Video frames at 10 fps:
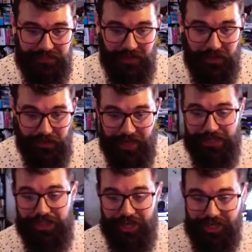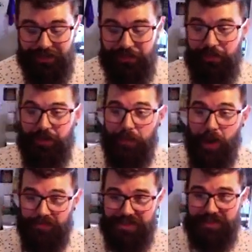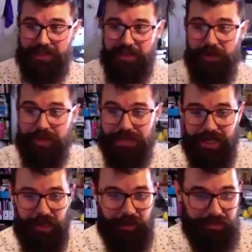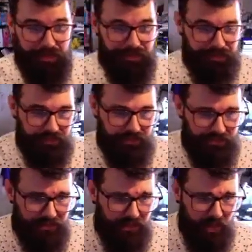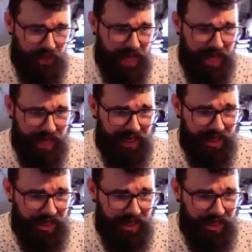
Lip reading: Oh yeah, Shannon, you and my mom, similar, wanted to help. Okay.